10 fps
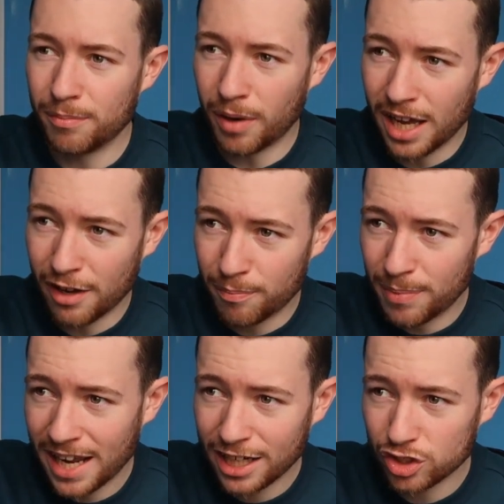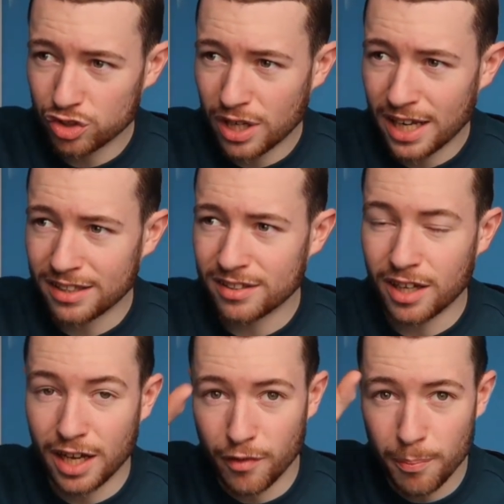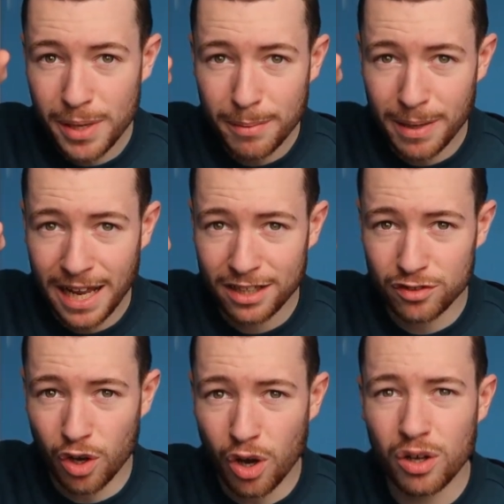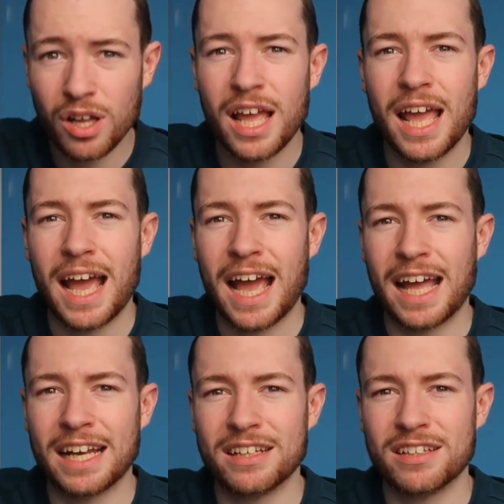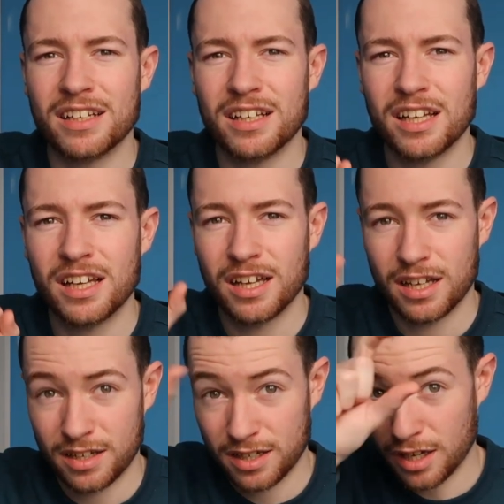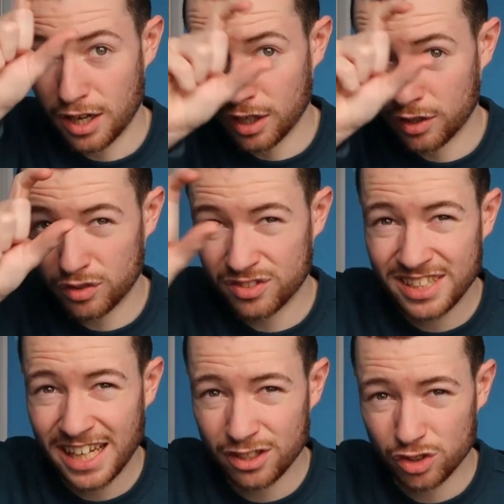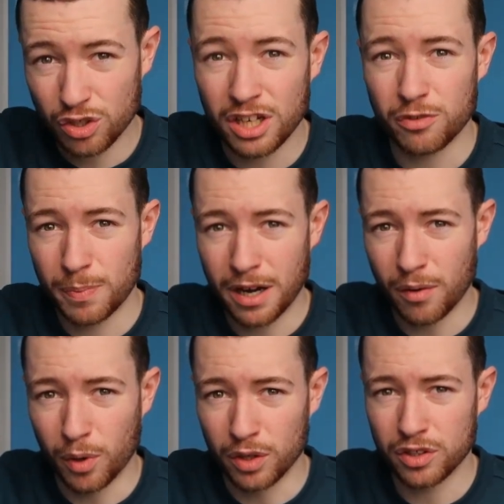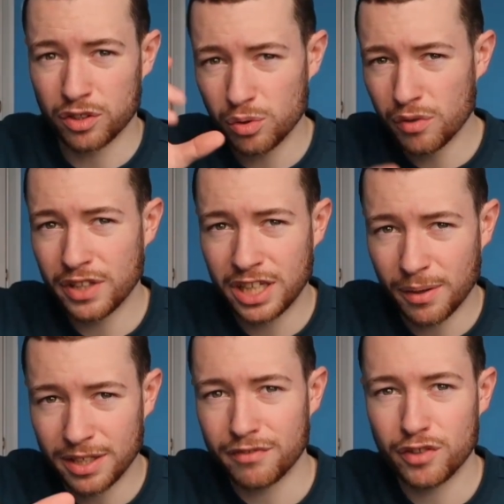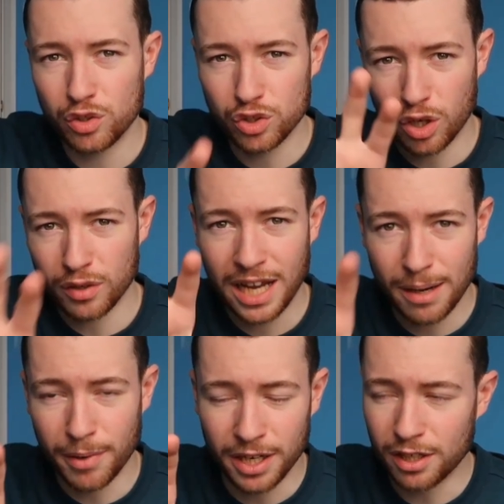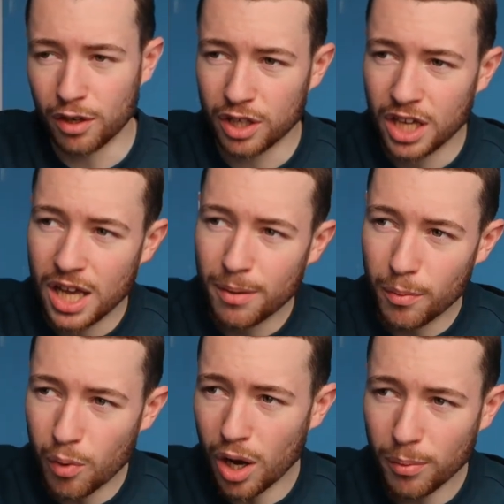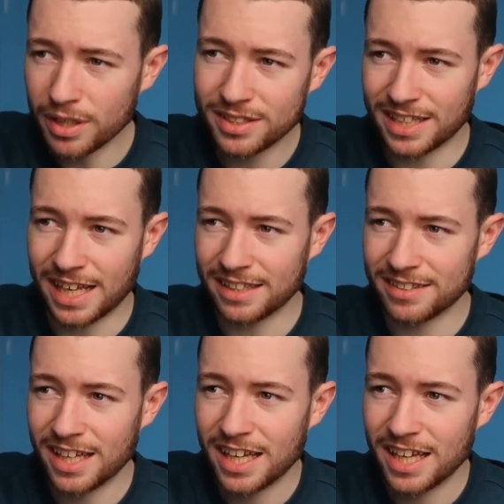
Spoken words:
I have black strands, I have a big black dot, and 6 transparent ones. I'll do a video in the future on how mine look, but what I want to say is